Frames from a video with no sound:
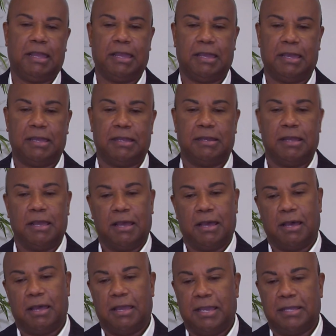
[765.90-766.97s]
And
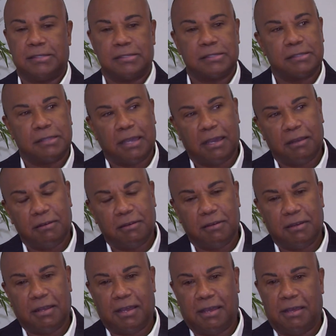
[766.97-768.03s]
it's that,
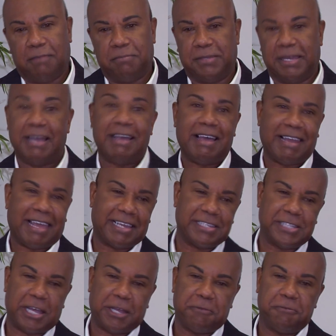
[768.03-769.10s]
I like
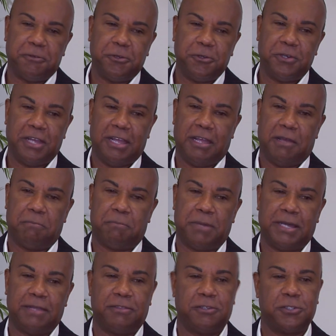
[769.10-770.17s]
Italian food,
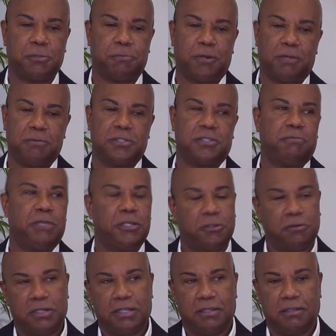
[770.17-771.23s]
but there's a purpose of me
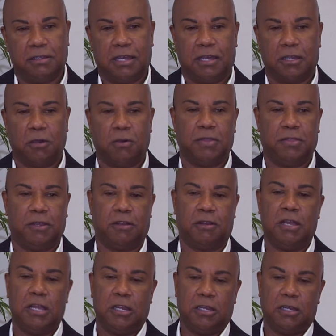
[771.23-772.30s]
doing it, going there.
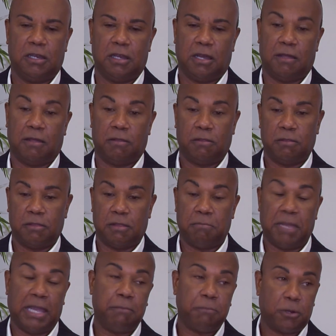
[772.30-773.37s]
The
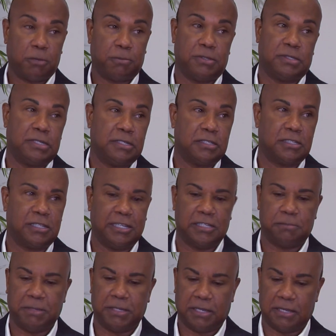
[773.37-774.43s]
main purpose
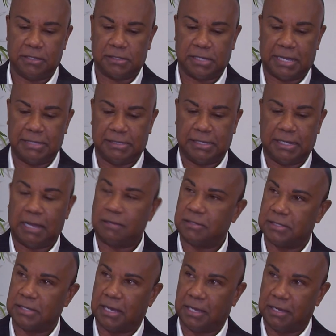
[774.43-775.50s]
is because I sit
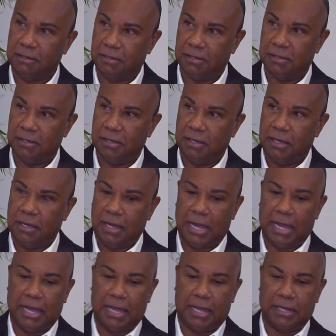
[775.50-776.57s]
outside,
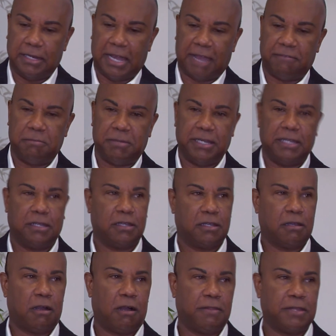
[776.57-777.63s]
and everybody,
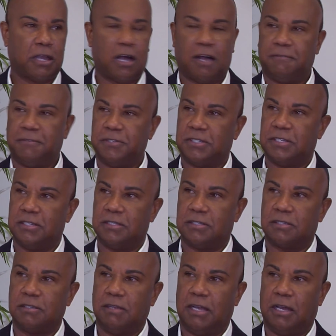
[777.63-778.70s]
all the
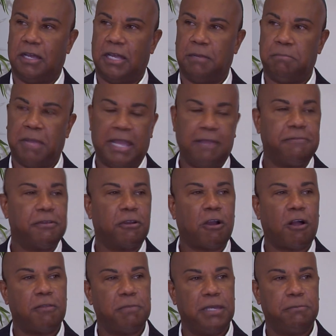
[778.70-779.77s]
offices in Mayfair,
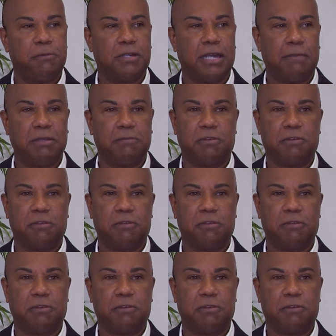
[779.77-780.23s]
all the people coming